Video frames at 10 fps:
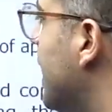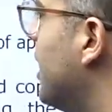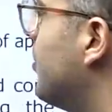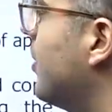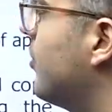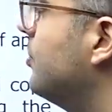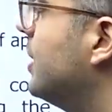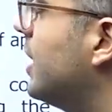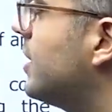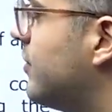And apart from
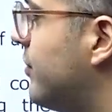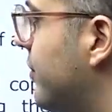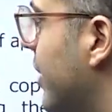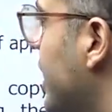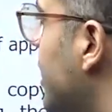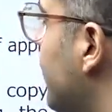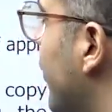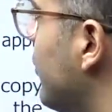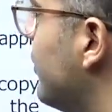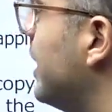that, final
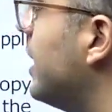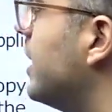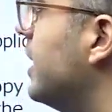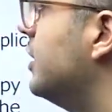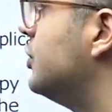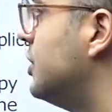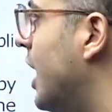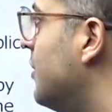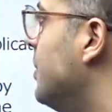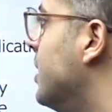form filling
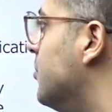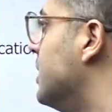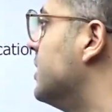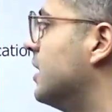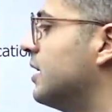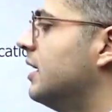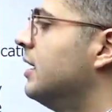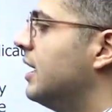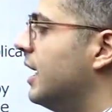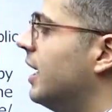shall be completed
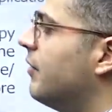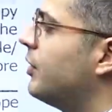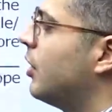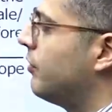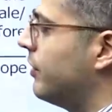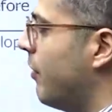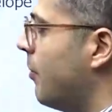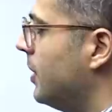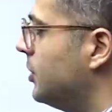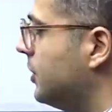until 11th of
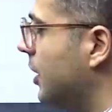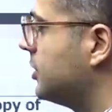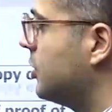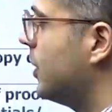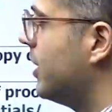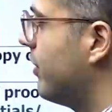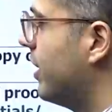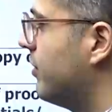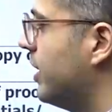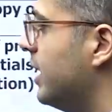November
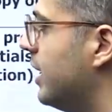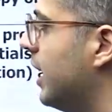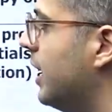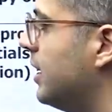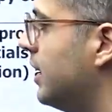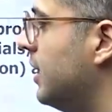2025, right?